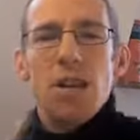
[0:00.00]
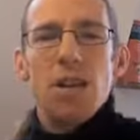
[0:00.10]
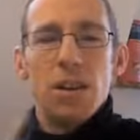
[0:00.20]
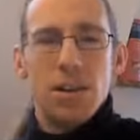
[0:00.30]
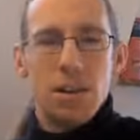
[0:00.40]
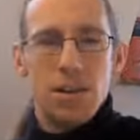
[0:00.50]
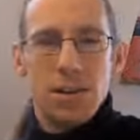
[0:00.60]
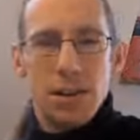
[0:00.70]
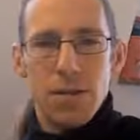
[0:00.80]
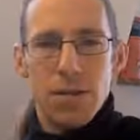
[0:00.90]
unearth
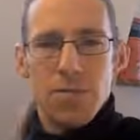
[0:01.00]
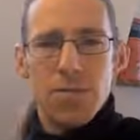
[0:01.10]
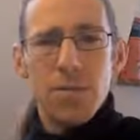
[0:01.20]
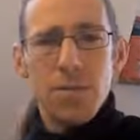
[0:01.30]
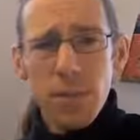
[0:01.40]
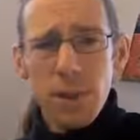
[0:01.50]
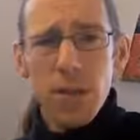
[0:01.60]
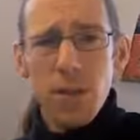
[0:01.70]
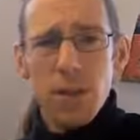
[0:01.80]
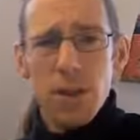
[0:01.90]
itself,
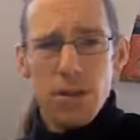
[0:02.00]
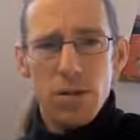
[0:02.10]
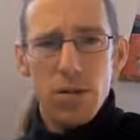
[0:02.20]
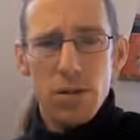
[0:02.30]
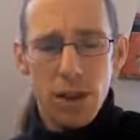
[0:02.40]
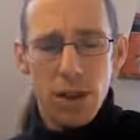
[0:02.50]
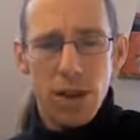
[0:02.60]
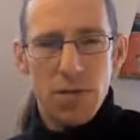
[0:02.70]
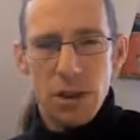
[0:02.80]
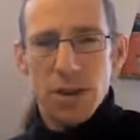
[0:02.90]
which I thought
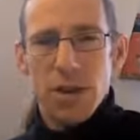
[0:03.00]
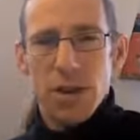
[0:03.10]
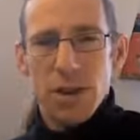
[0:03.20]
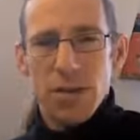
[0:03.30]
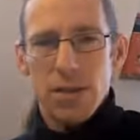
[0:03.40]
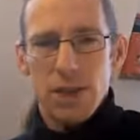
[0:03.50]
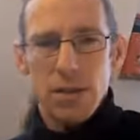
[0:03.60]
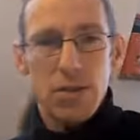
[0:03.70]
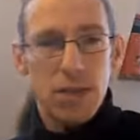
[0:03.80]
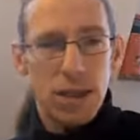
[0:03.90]
was a very
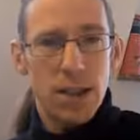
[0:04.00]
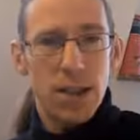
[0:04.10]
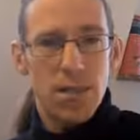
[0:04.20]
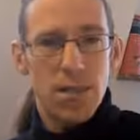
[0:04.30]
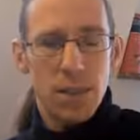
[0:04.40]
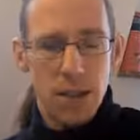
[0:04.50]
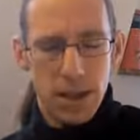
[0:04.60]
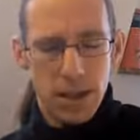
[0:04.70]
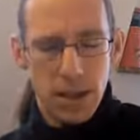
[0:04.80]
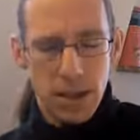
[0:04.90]
attractive idea, and thank you for
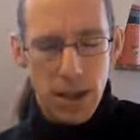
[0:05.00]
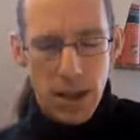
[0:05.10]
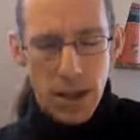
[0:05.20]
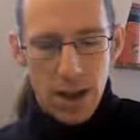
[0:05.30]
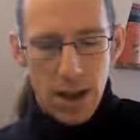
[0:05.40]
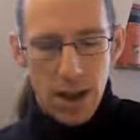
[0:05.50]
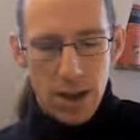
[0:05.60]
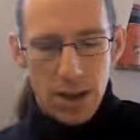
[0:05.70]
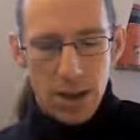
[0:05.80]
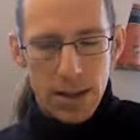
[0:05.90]
making it.
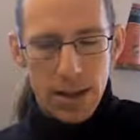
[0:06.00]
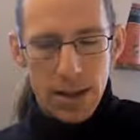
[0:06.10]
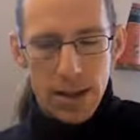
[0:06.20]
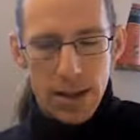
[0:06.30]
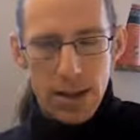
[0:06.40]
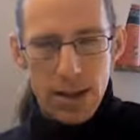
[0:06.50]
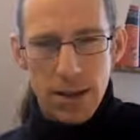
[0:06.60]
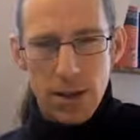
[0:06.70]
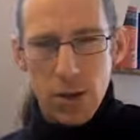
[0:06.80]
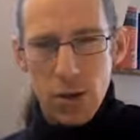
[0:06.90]
And I think
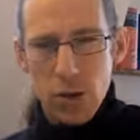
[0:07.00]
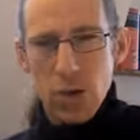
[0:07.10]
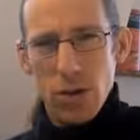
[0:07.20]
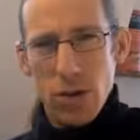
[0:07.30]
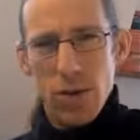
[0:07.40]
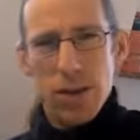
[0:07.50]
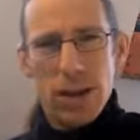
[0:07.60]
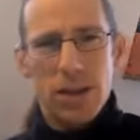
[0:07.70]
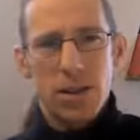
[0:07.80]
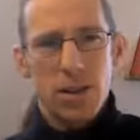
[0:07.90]
two
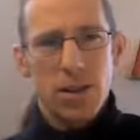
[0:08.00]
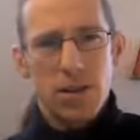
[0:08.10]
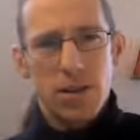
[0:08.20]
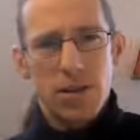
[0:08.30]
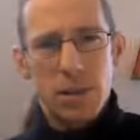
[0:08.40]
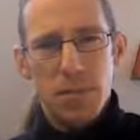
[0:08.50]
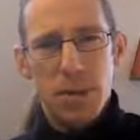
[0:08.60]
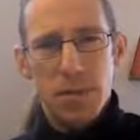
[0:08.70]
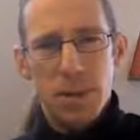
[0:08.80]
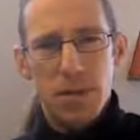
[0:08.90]
comments that have
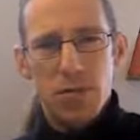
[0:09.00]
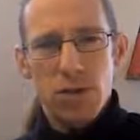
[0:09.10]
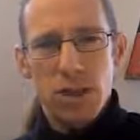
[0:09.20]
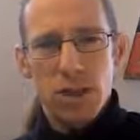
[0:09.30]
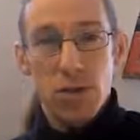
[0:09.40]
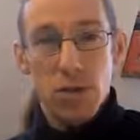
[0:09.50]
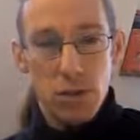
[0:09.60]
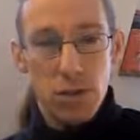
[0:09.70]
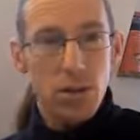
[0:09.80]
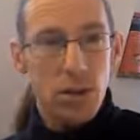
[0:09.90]
been made by your
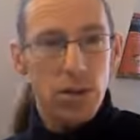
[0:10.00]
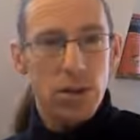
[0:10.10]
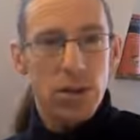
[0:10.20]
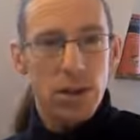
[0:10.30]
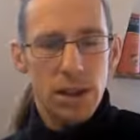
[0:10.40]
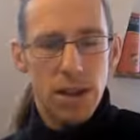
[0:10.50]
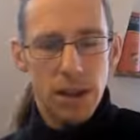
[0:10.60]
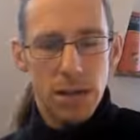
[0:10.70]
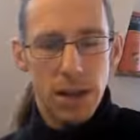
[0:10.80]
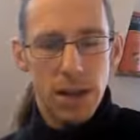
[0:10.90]
readers are also well worth
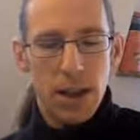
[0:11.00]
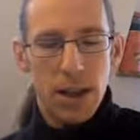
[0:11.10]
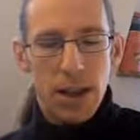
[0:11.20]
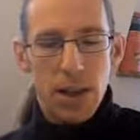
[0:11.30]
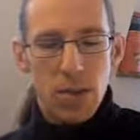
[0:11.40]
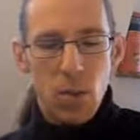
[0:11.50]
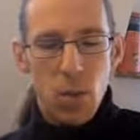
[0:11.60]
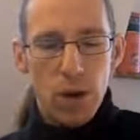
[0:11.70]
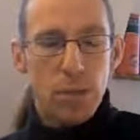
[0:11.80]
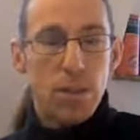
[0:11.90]
thinking about.
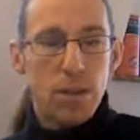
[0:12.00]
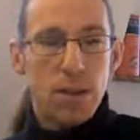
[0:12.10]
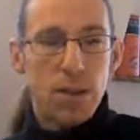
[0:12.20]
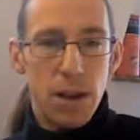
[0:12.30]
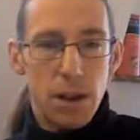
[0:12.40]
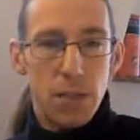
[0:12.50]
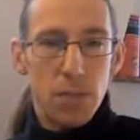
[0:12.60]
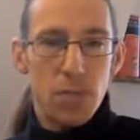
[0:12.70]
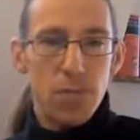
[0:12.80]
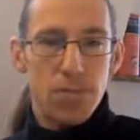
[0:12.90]
One by Mr
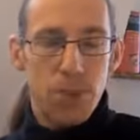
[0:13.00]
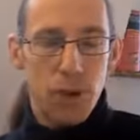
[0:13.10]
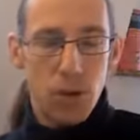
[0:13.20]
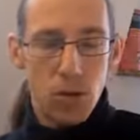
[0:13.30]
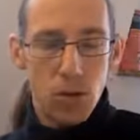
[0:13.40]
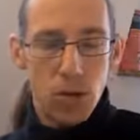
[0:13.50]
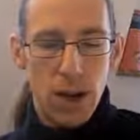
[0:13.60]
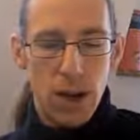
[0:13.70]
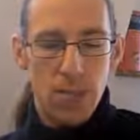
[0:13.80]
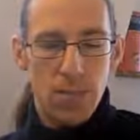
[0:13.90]
Darkbloom,
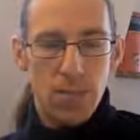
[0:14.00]
who